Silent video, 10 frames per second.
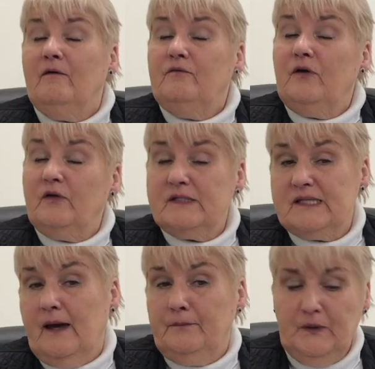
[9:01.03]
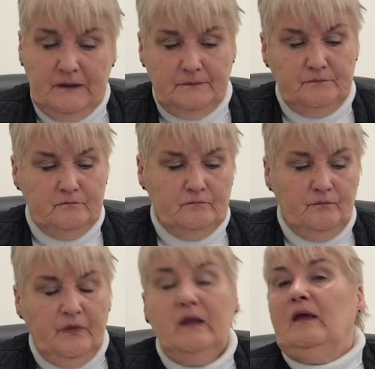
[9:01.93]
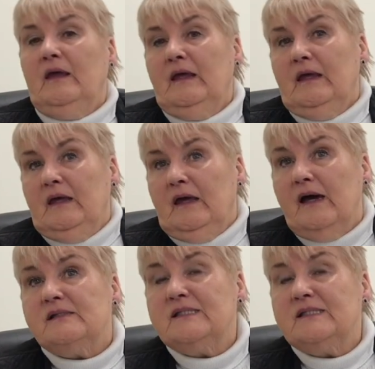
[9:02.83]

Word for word: For example, a